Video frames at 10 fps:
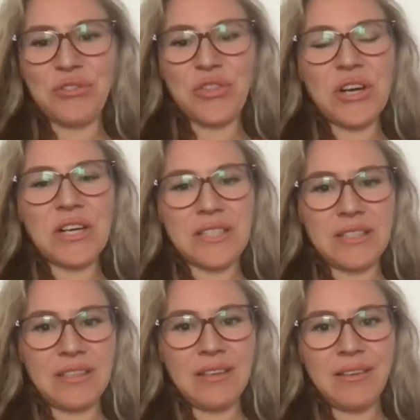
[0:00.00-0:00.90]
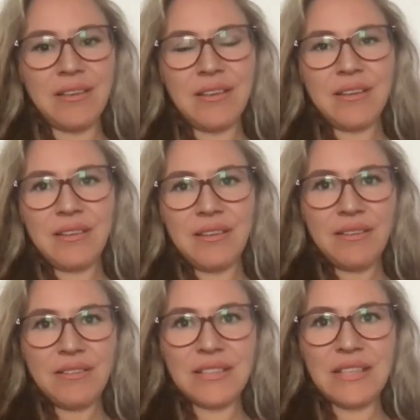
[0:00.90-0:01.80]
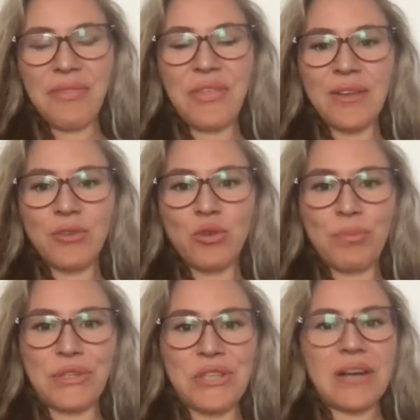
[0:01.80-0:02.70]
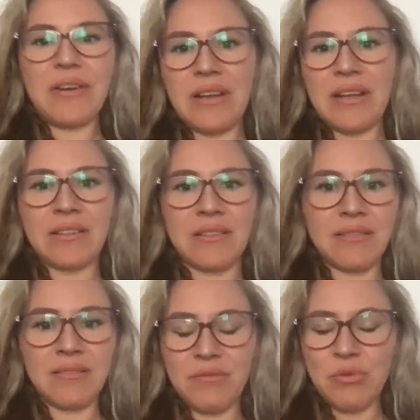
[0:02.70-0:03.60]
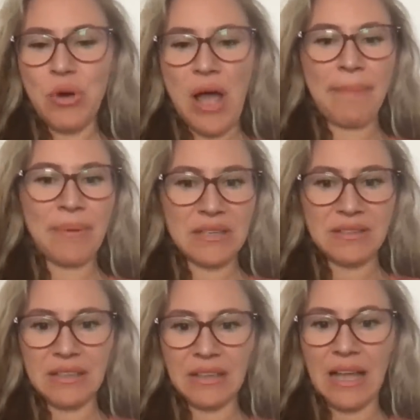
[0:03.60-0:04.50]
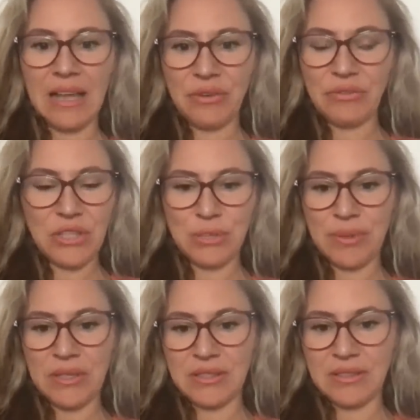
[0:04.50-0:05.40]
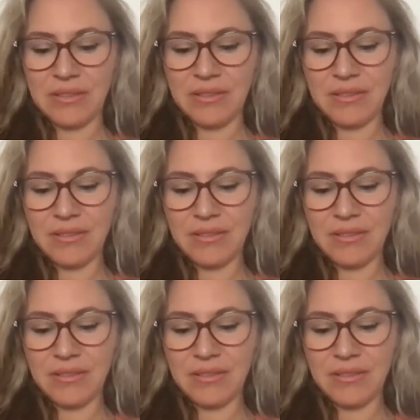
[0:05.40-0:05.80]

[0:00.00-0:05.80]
of 30, something Jupiterian will happen in the life of this person.